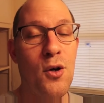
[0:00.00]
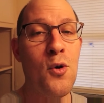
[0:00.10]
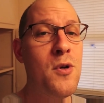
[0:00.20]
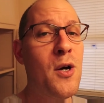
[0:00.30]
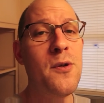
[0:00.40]

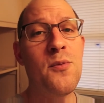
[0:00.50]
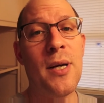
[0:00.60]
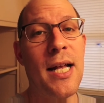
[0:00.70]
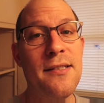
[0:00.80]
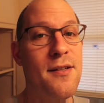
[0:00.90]
Who knows
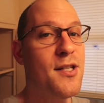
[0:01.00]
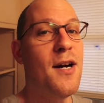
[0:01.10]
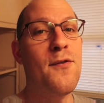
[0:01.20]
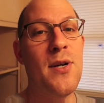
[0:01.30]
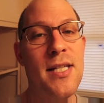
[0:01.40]
what I'll
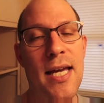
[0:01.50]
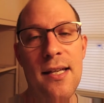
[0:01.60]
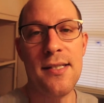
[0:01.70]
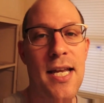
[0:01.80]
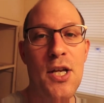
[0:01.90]
discover as I
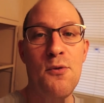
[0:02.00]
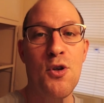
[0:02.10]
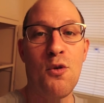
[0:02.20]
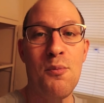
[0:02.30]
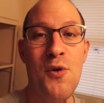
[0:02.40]
continue
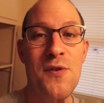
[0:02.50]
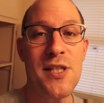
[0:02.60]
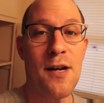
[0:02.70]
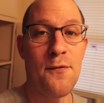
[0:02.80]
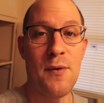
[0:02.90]
to remove
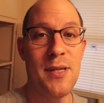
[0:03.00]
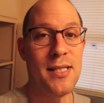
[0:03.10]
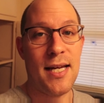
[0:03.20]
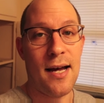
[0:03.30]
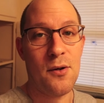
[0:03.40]
stuff from
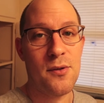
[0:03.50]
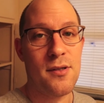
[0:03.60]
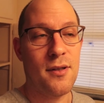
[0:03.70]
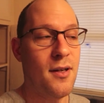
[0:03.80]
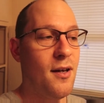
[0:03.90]
this
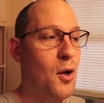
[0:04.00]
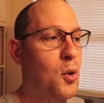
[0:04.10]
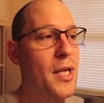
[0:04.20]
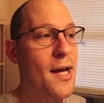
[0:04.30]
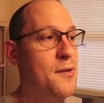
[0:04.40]
house.
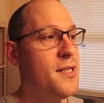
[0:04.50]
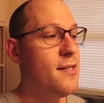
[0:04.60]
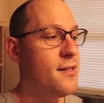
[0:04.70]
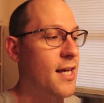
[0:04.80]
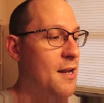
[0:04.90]
Old
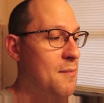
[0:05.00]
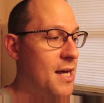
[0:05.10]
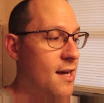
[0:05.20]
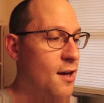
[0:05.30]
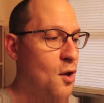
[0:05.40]
houses can
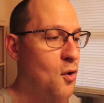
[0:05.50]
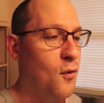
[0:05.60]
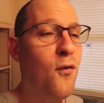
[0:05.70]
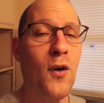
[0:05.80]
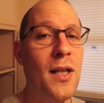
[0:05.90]
be
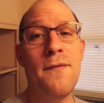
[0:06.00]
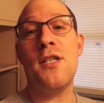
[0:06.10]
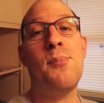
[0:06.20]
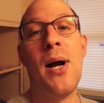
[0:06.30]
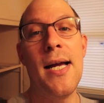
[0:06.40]
full of
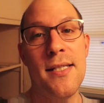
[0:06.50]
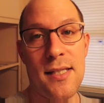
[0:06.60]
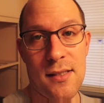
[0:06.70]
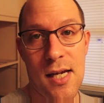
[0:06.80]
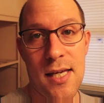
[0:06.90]

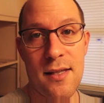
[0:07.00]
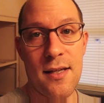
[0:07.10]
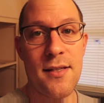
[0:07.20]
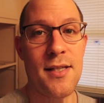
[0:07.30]
surprises like this.